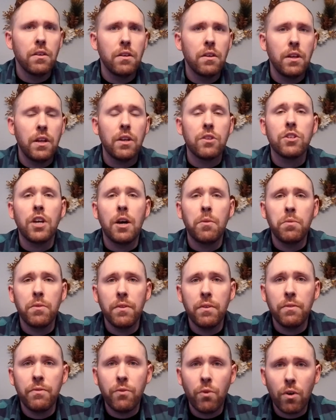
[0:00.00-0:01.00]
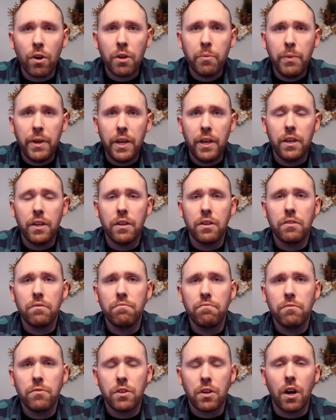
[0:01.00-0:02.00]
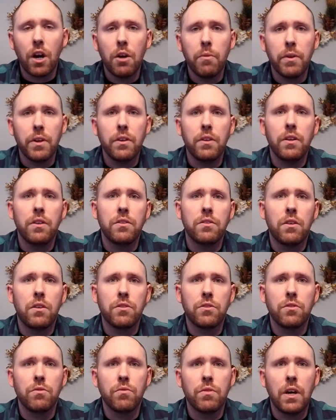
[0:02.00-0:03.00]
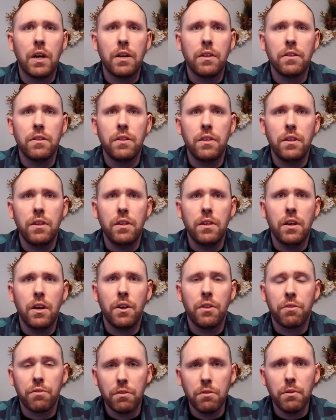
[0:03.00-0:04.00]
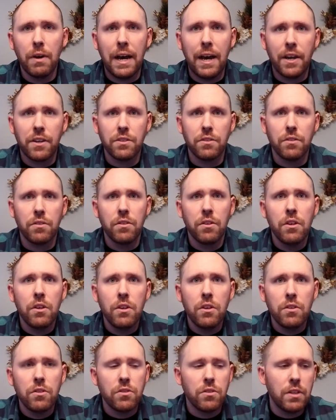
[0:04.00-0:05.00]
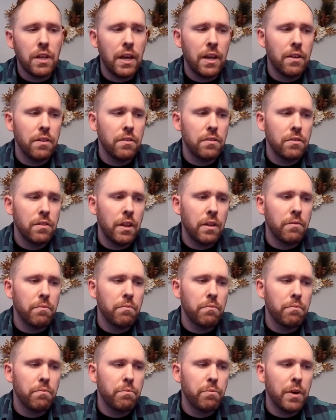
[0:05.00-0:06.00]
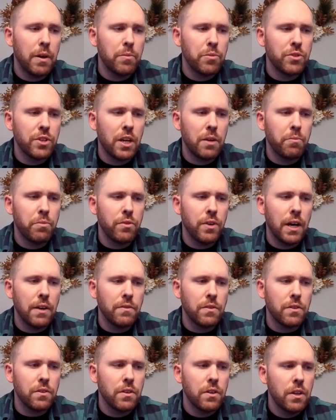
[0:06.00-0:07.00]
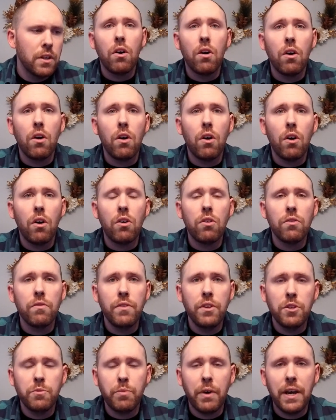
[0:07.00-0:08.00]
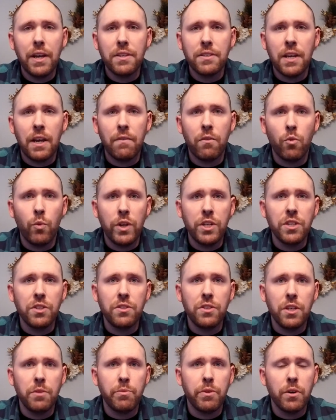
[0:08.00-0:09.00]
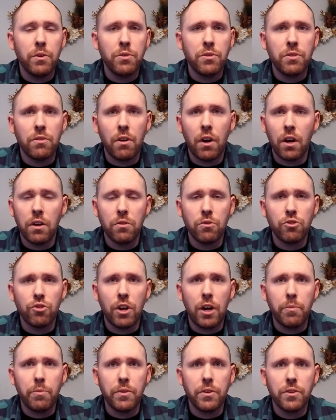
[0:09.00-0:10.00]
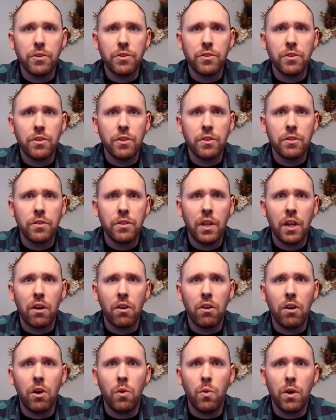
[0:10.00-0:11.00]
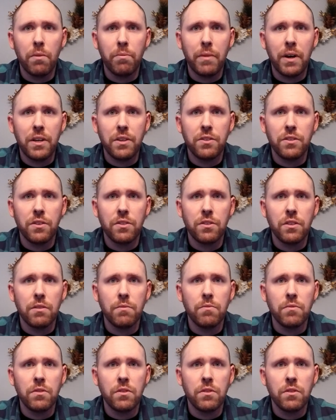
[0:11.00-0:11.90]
And on top of the fork being carbon, it's also got the through axle. So that bumps it up a level. All of these bikes have a rigid seat post. There are no droppers. They are all 1x systems.